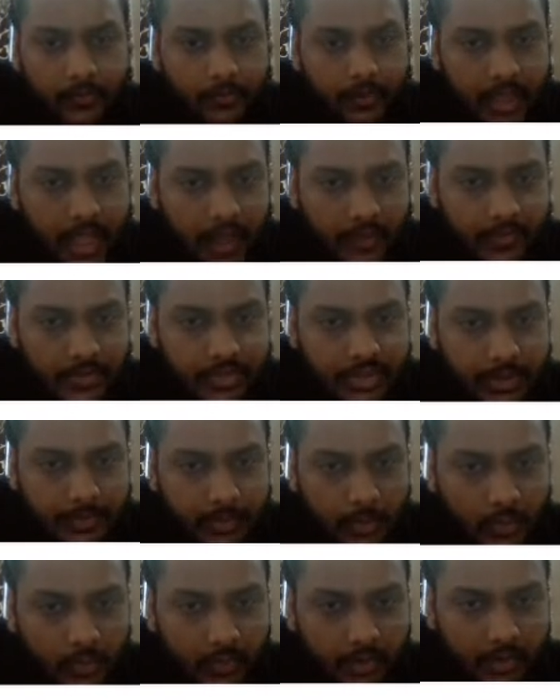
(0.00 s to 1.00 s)
We have a
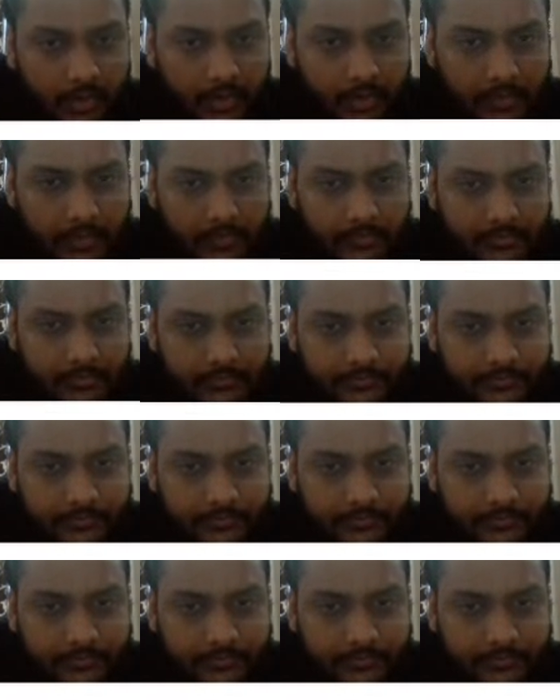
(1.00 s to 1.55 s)
ship over here.